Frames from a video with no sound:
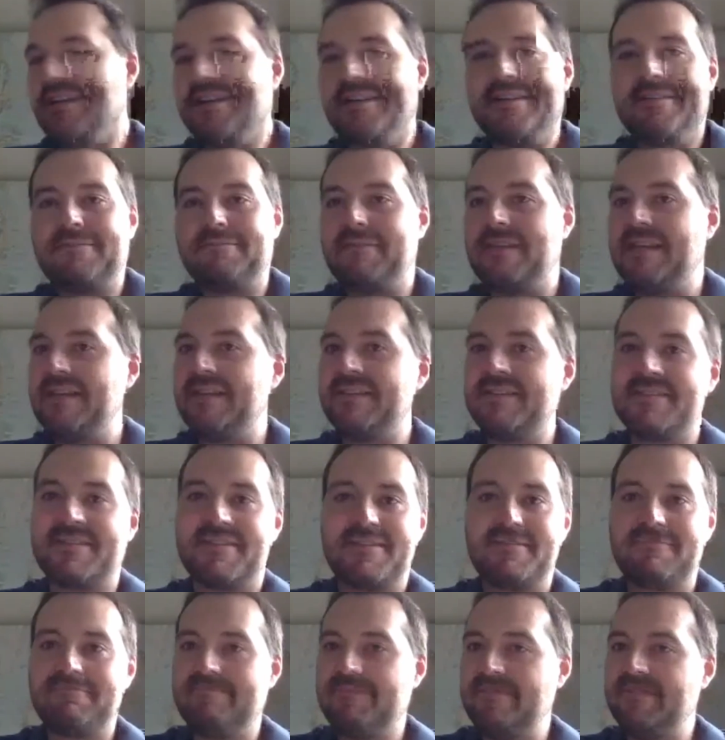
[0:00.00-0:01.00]

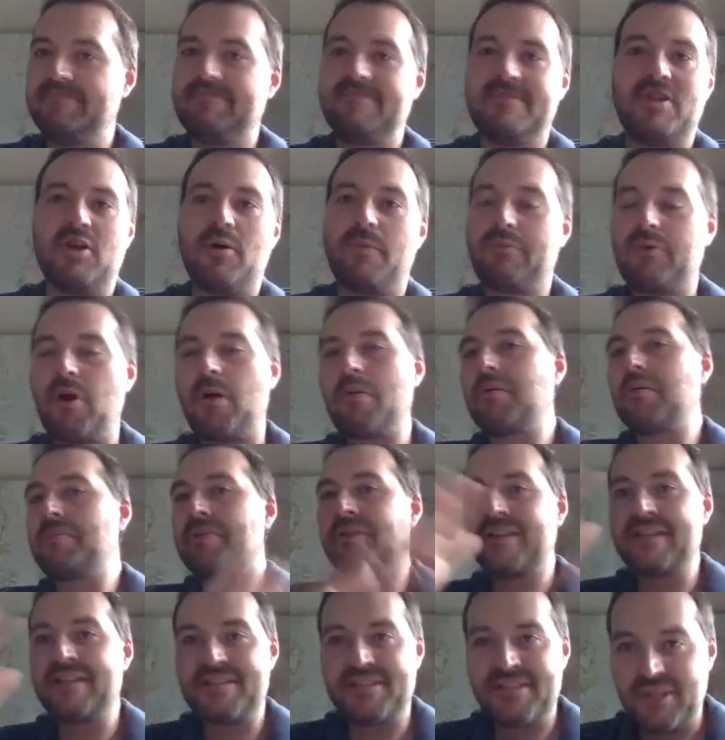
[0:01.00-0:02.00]

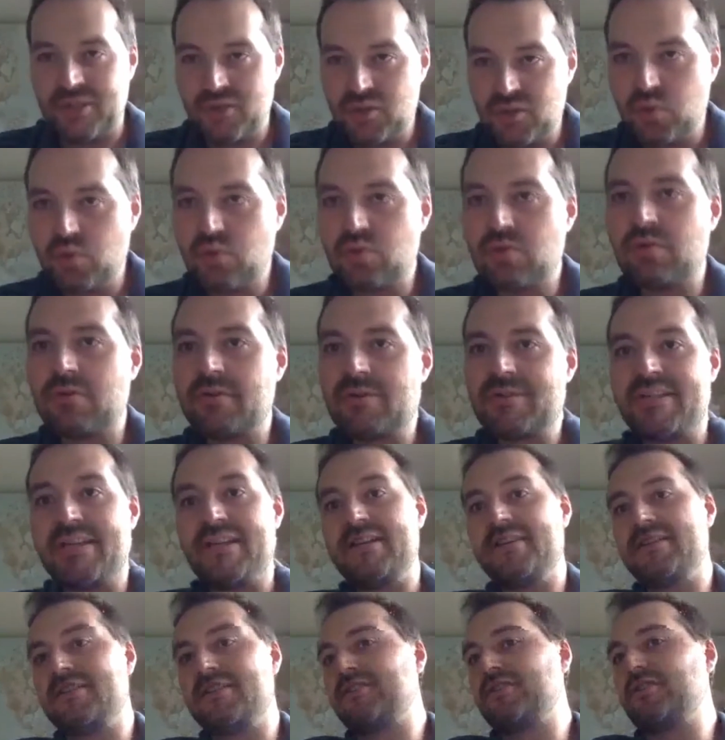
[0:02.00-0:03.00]
probabilistic tools,
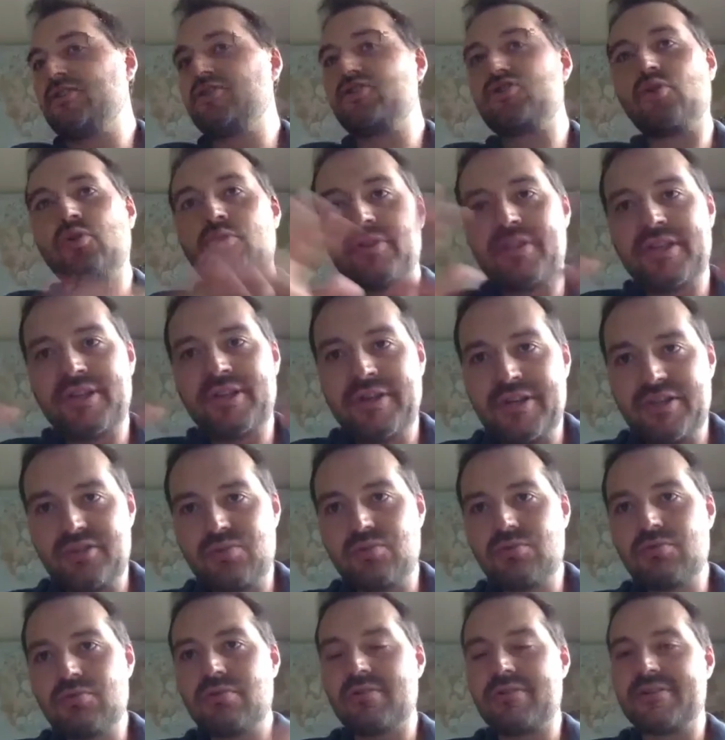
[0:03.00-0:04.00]
these control theory
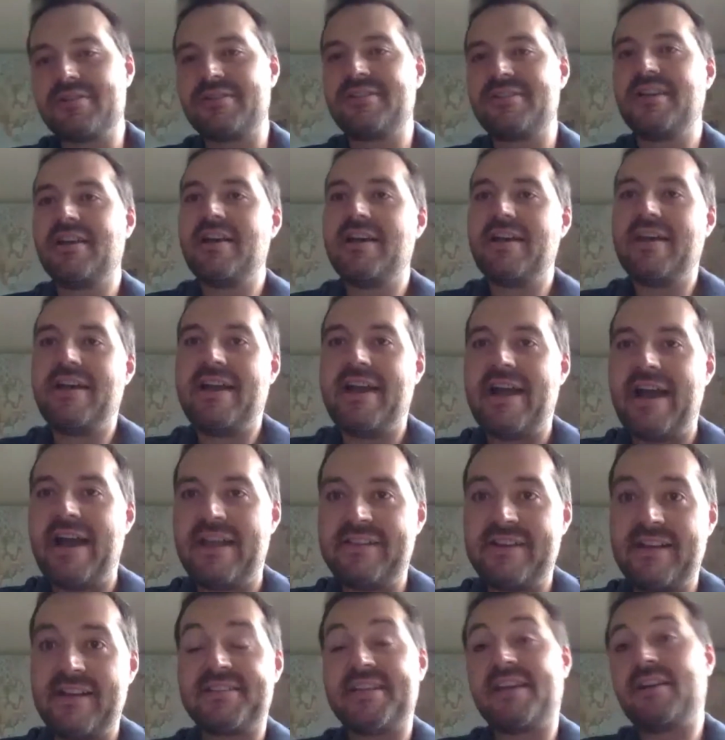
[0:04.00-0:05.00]
tools, and
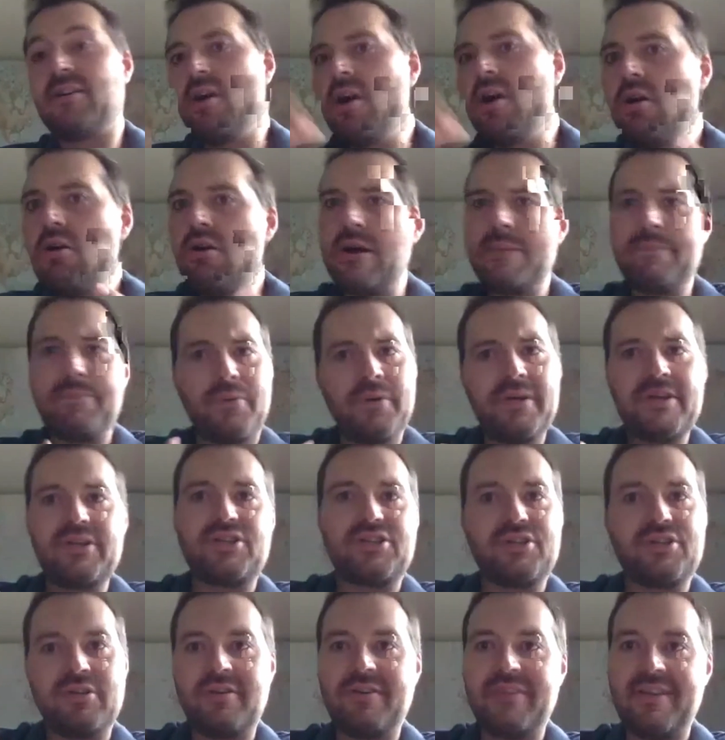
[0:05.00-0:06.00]
then it's like, oh, I'm pretty
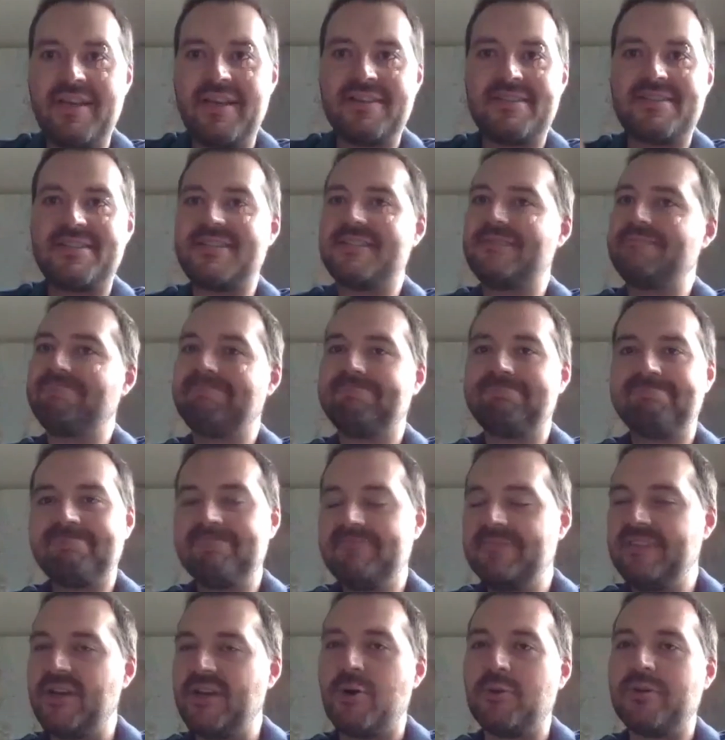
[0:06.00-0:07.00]
sure this
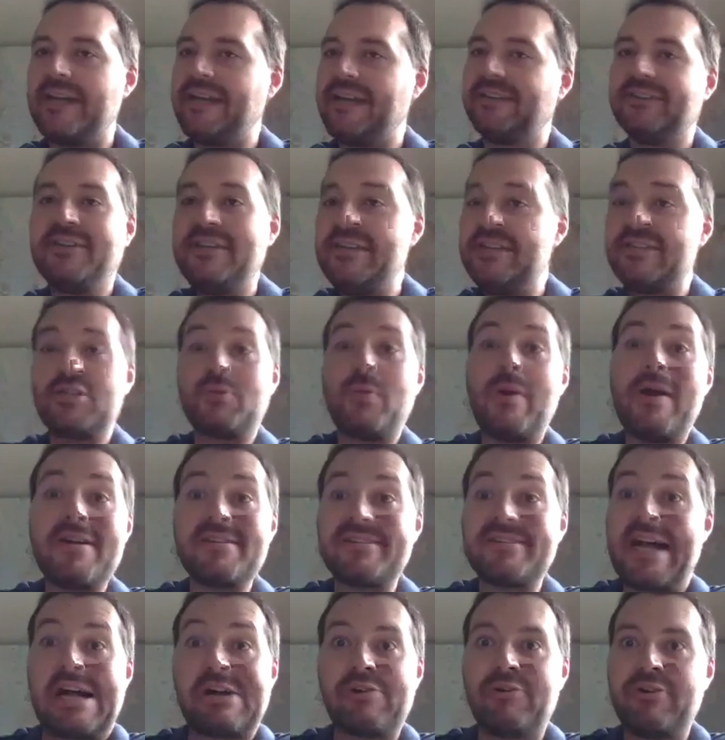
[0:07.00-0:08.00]
like least squares
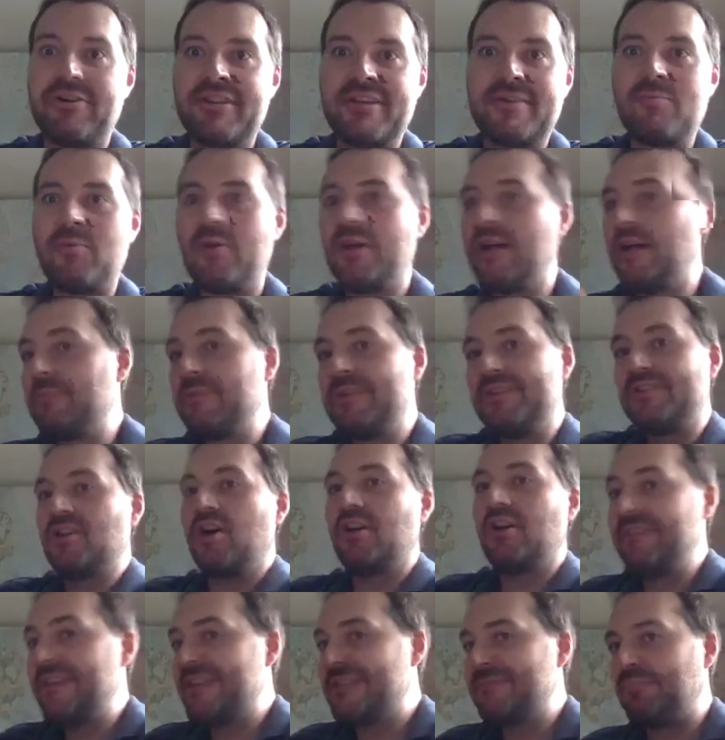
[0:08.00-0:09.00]
algorithm will help me
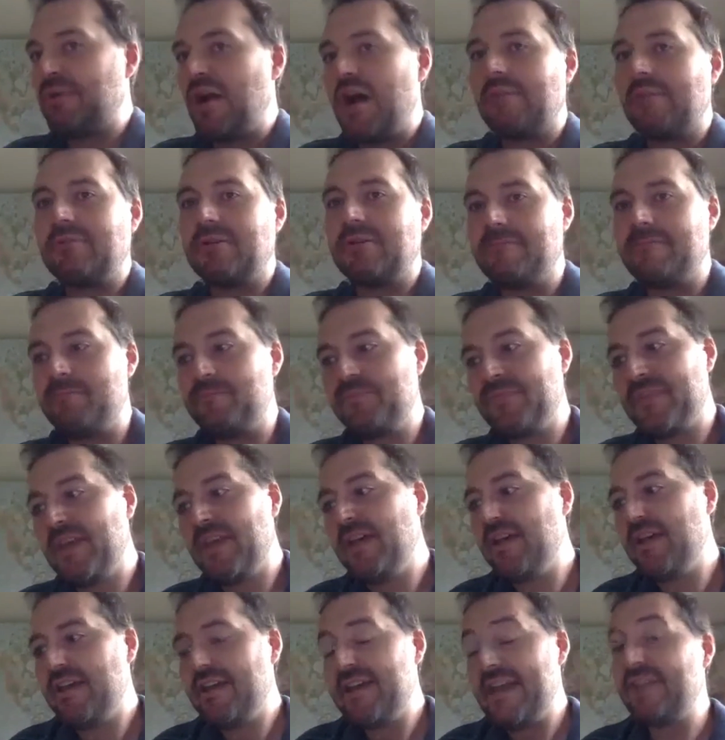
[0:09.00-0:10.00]
solve this problem.
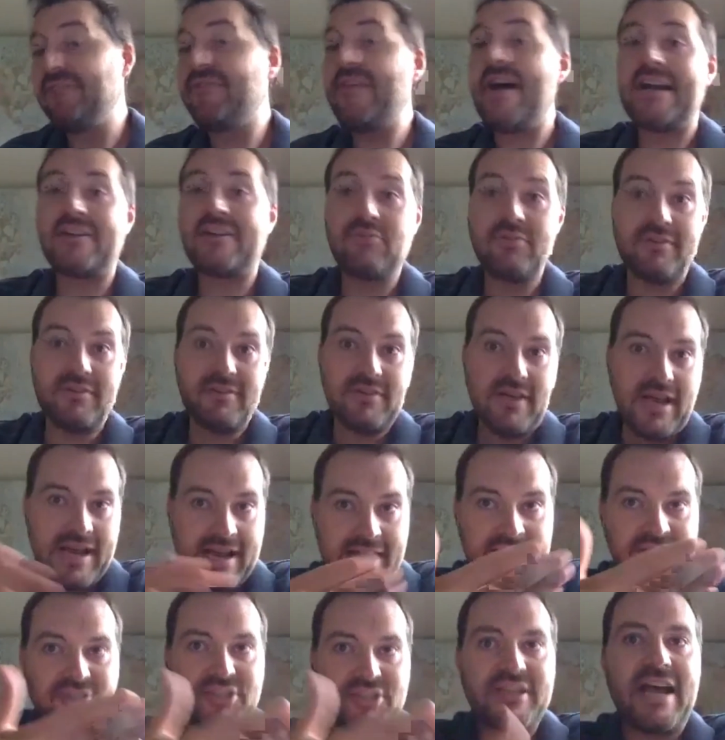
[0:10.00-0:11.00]
In fact, I
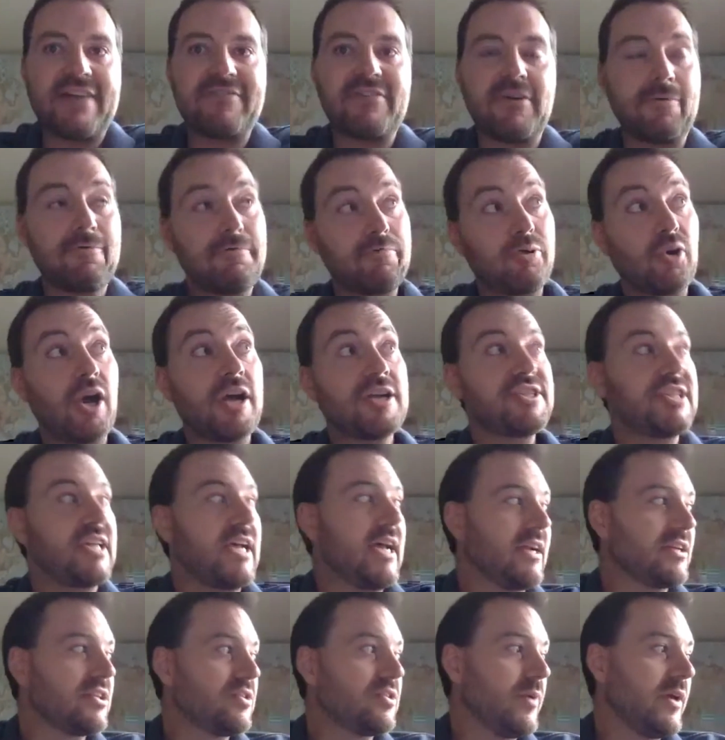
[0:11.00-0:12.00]
actually have a
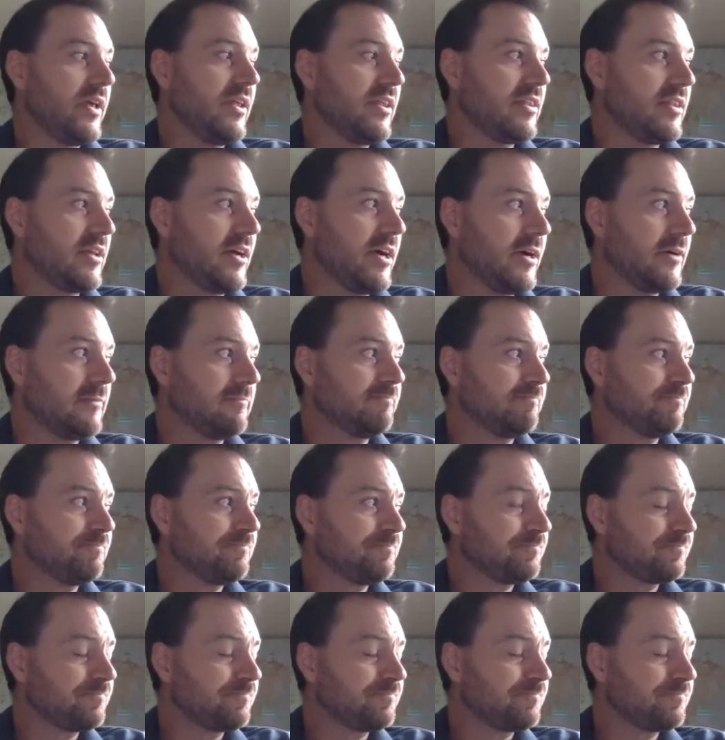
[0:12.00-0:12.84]
project with some